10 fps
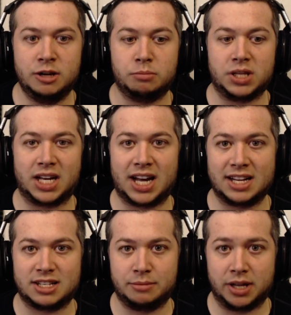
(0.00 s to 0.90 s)
but they got
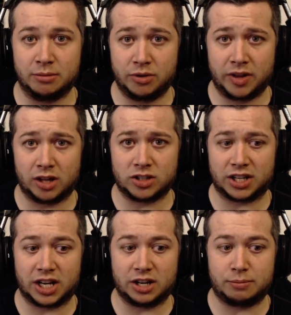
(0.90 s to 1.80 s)
somebody in the movie that looks like
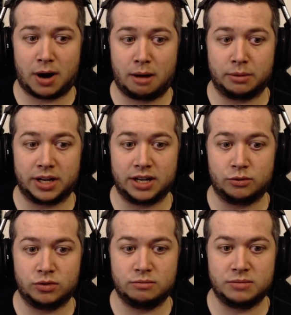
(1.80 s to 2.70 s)
they could probably
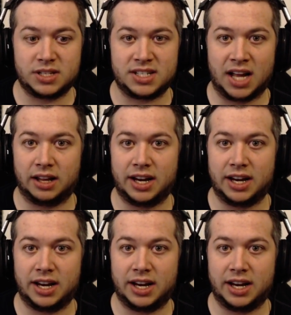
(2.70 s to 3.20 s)
sell it.